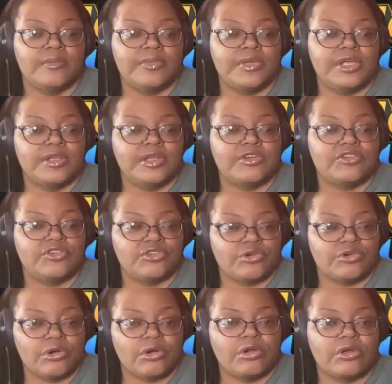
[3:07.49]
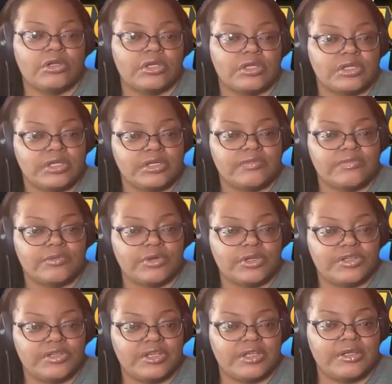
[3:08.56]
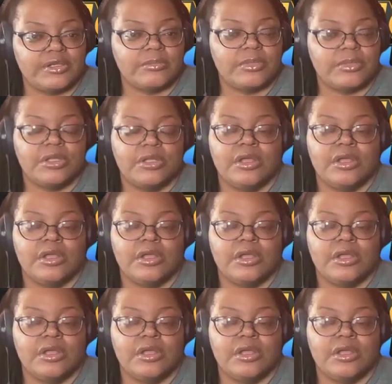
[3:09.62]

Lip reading: being that strong leader for a team.